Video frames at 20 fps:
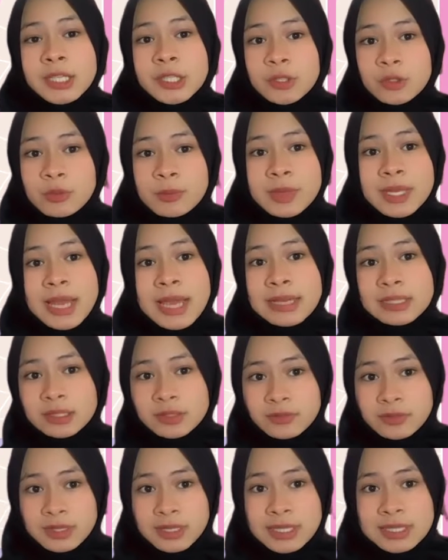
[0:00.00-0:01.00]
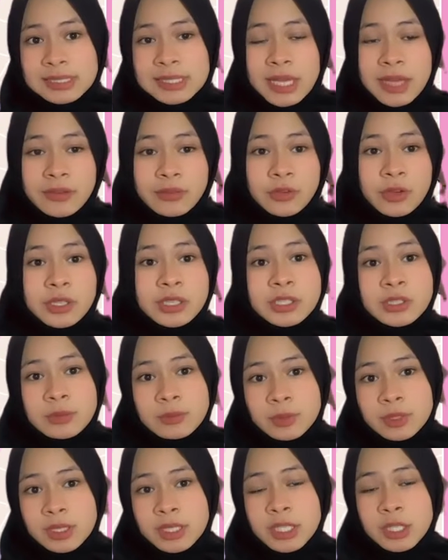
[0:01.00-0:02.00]
human activities have
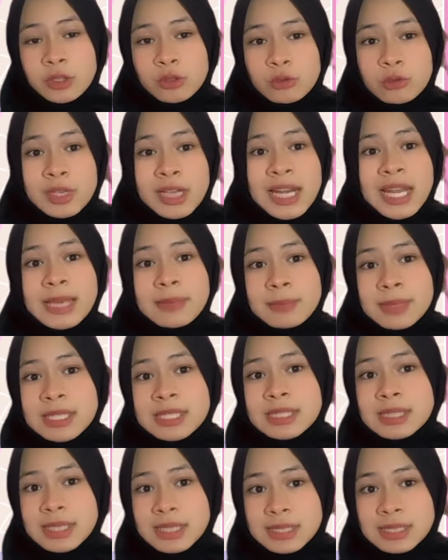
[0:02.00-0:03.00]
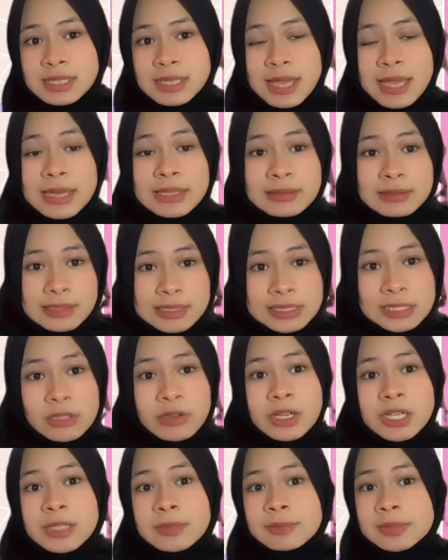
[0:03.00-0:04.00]
contributed to climate change, and this
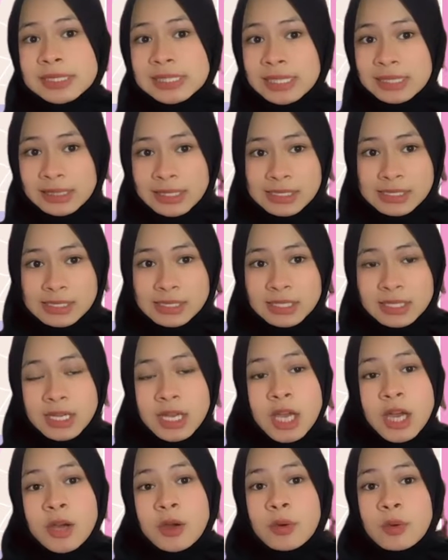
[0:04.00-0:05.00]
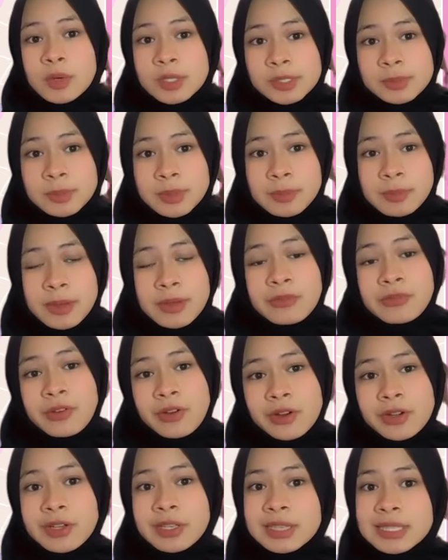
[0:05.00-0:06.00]
oral presentation was prepared
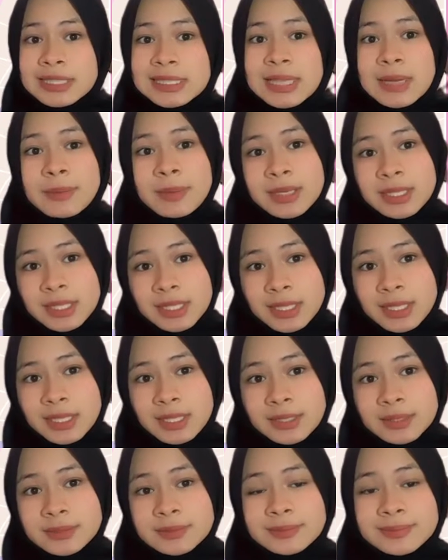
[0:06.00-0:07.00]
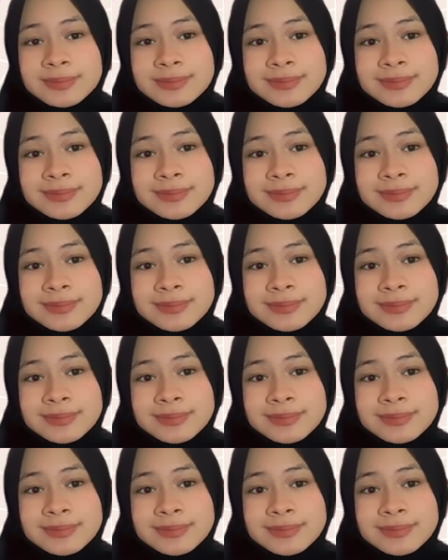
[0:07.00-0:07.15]
for Dr. Sabarina.